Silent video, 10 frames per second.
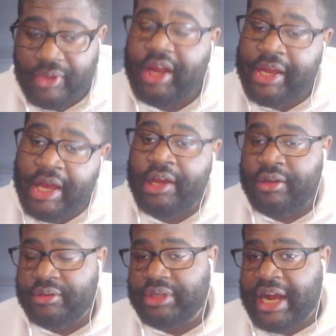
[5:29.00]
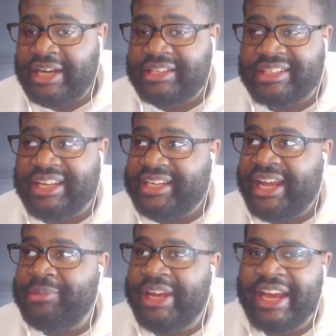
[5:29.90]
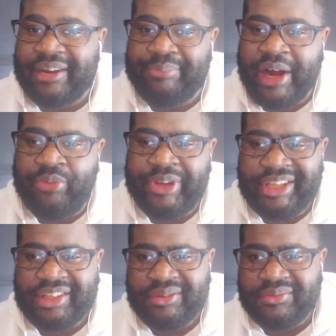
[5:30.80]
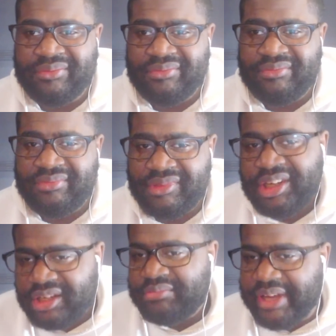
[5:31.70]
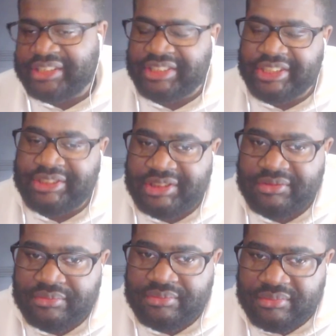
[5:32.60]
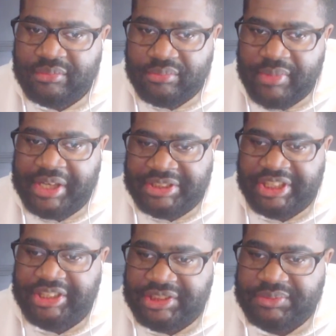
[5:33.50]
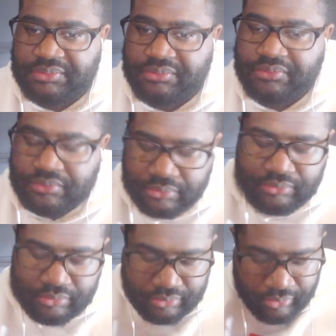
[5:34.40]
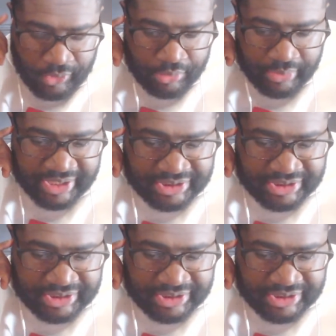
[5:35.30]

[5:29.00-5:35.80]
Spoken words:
Yeah. Damn, they had a bye week? Makes sense. Makes sense. Makes